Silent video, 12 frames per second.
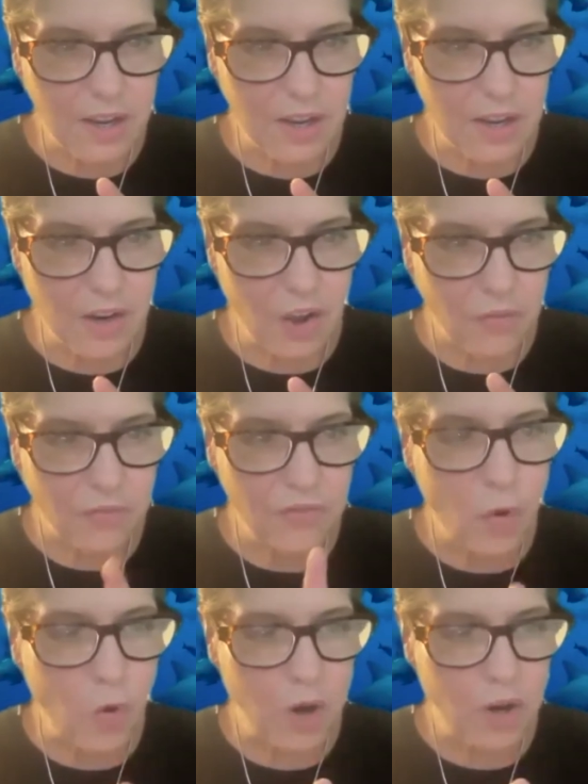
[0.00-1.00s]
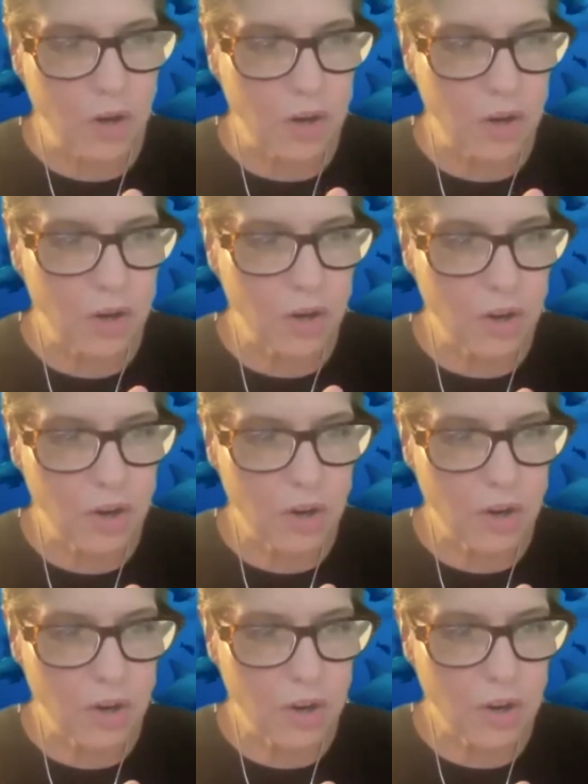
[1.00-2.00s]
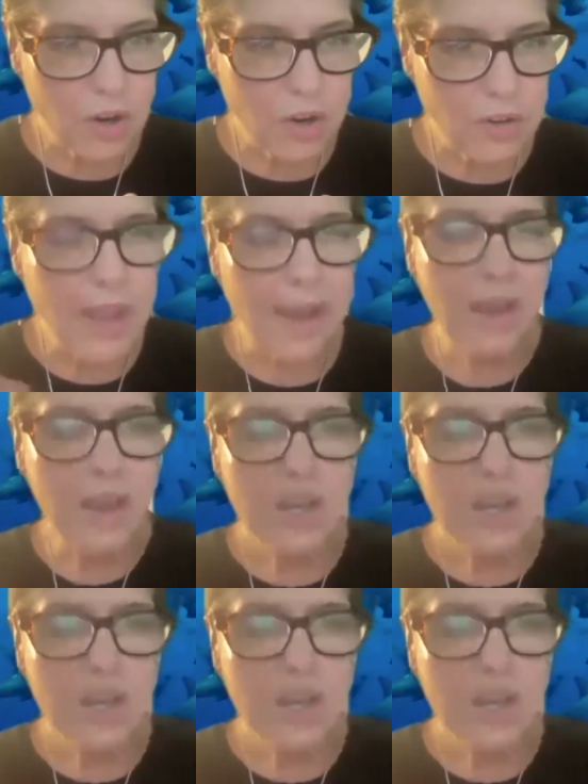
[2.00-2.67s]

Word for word: no, four. Yeah.